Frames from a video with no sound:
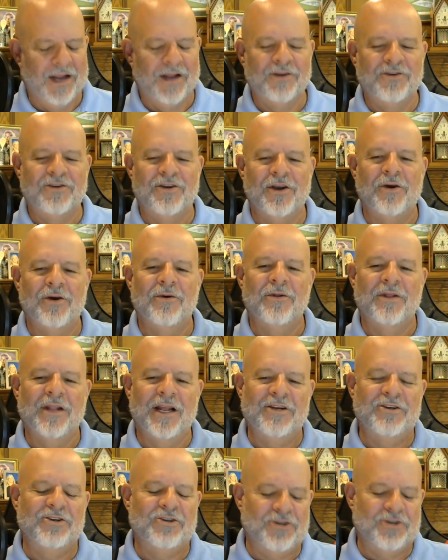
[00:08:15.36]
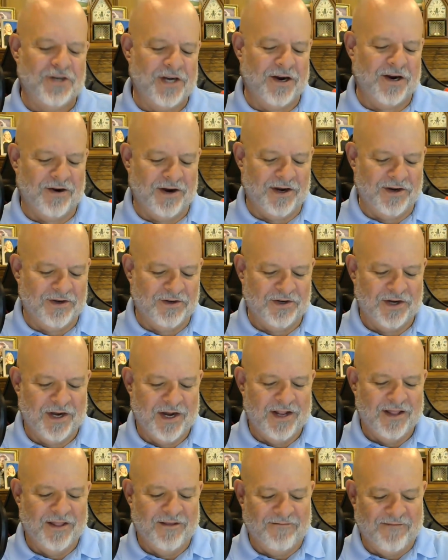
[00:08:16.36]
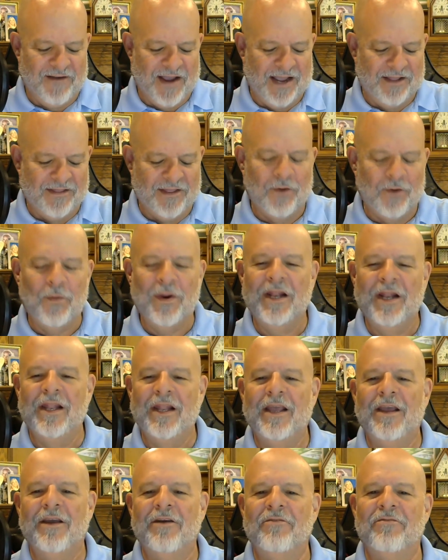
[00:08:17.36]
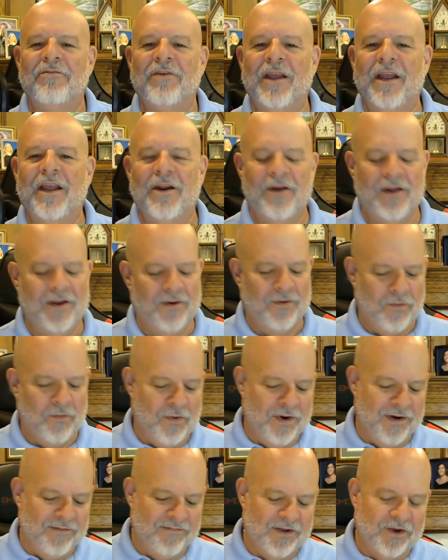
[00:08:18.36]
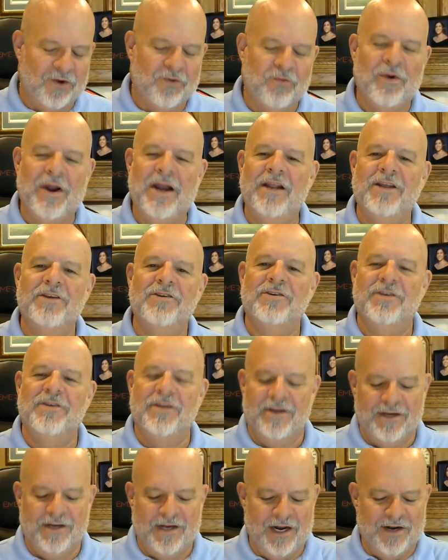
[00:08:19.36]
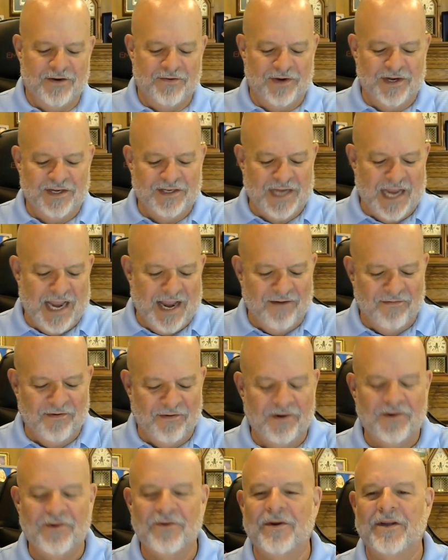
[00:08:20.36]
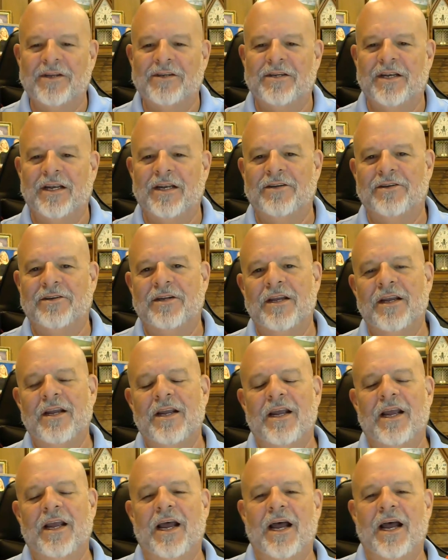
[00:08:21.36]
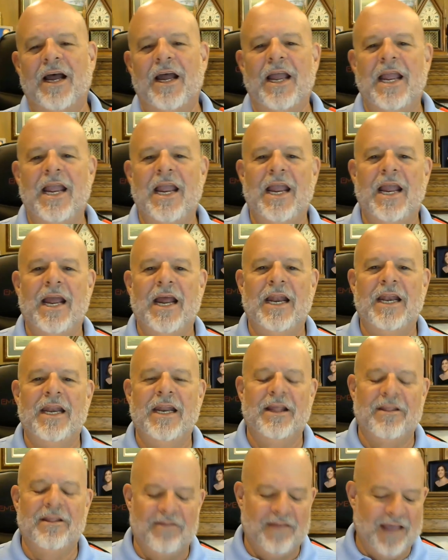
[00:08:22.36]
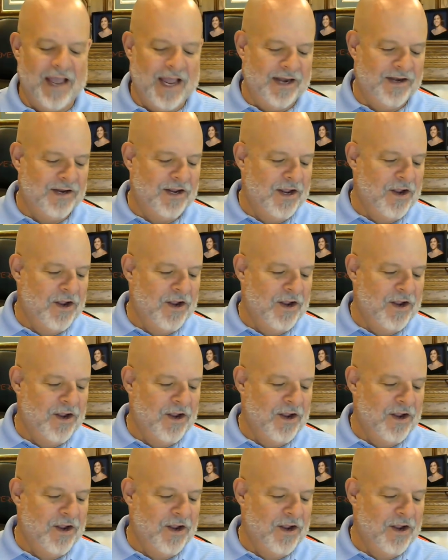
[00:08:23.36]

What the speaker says: So let's cherish the fact that we live in one of the greatest countries ever to exist, and that